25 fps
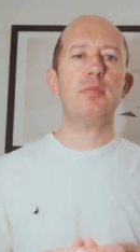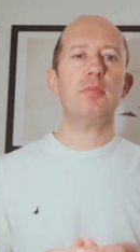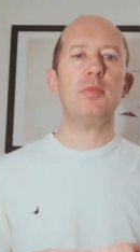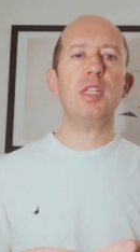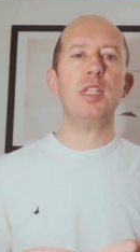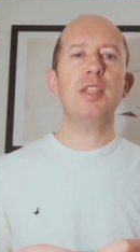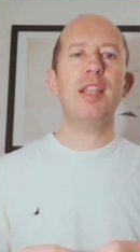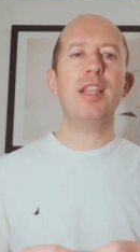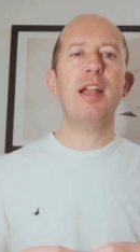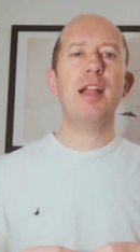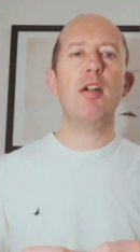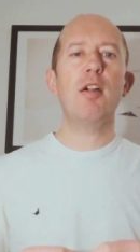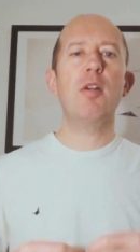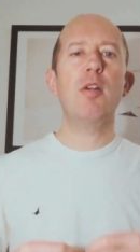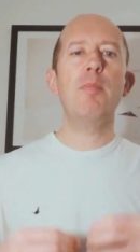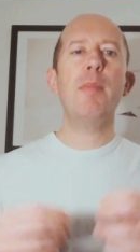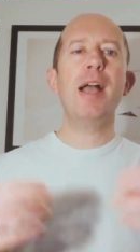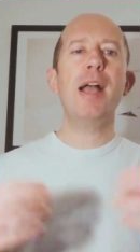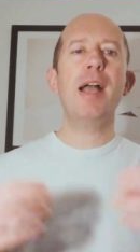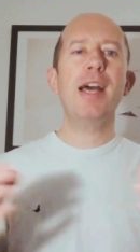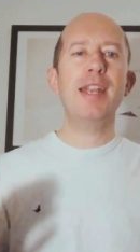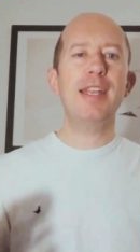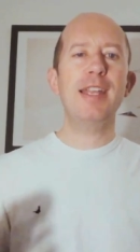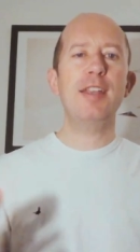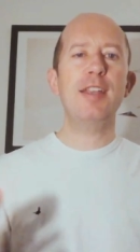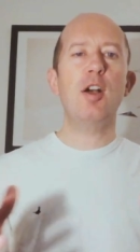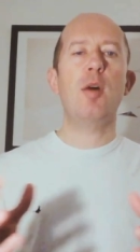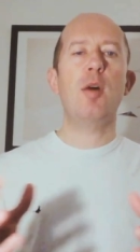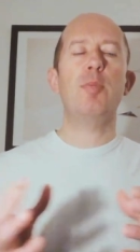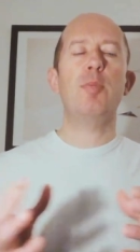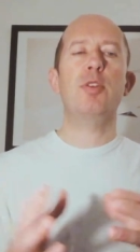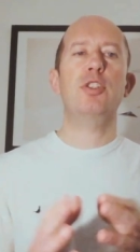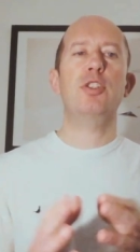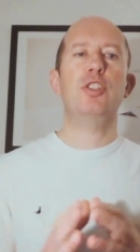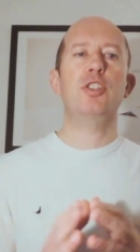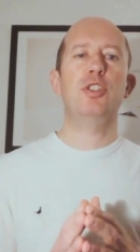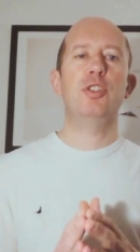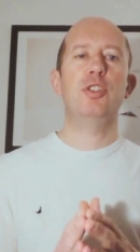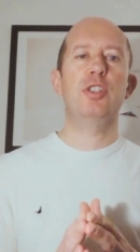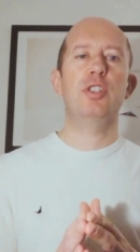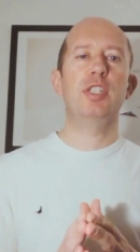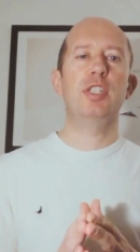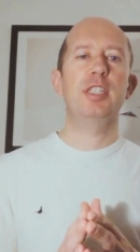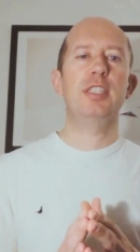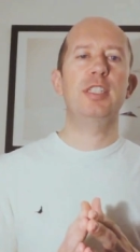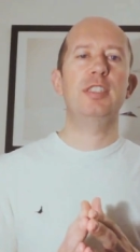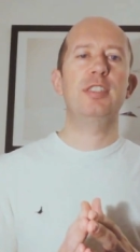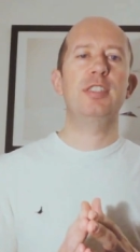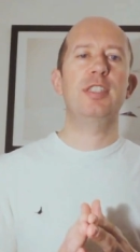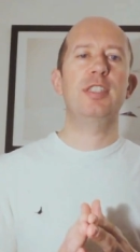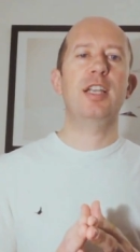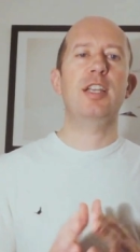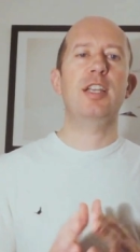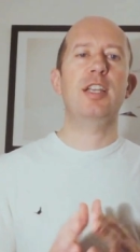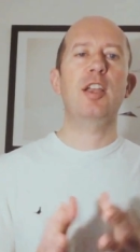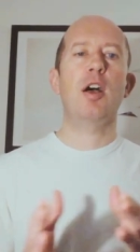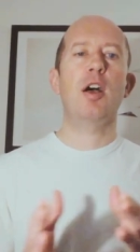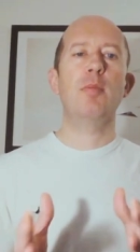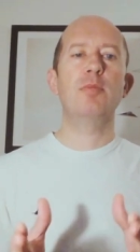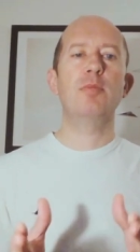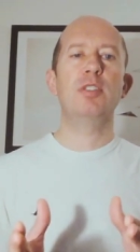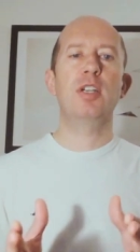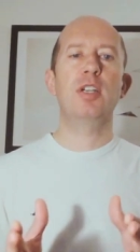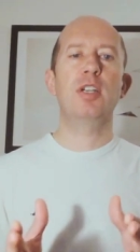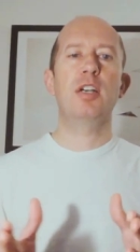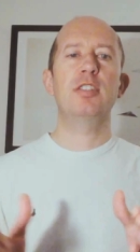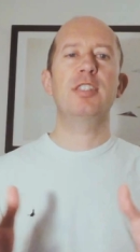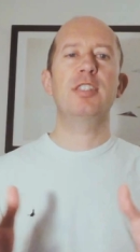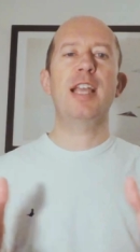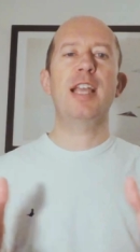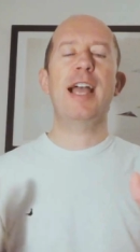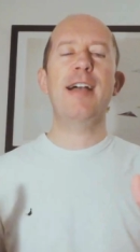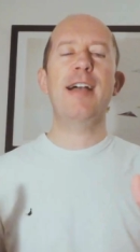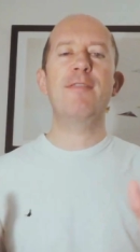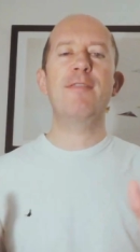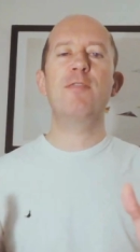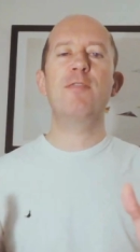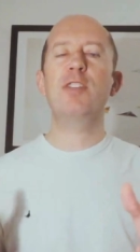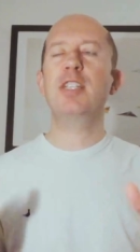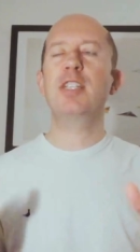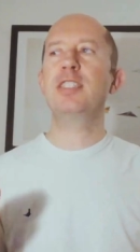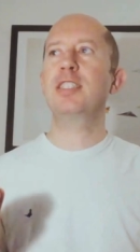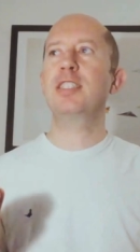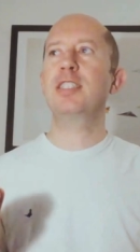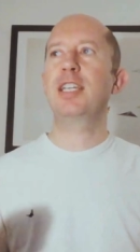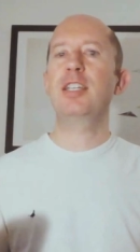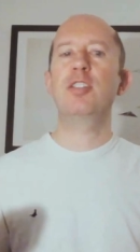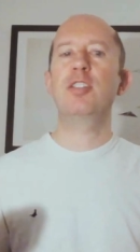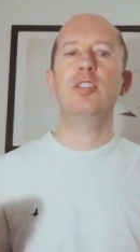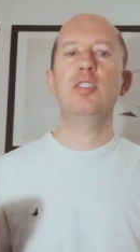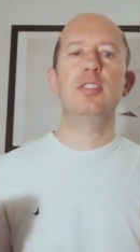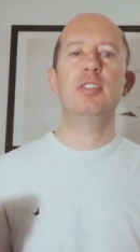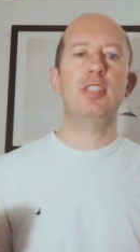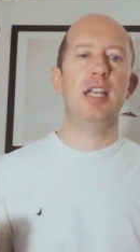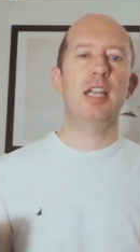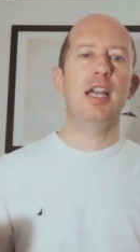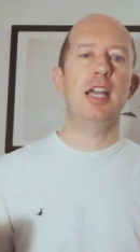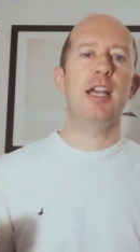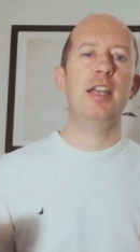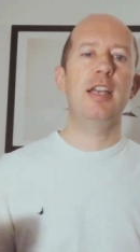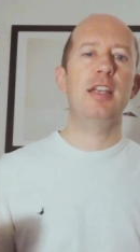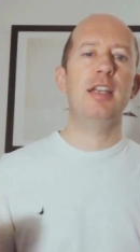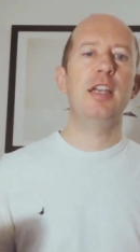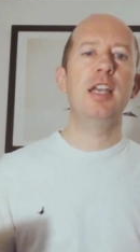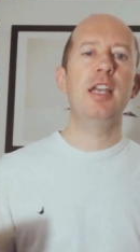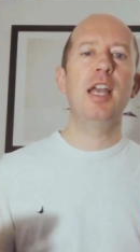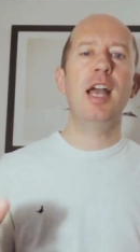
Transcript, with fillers: there are many opportunities that come to us every single day.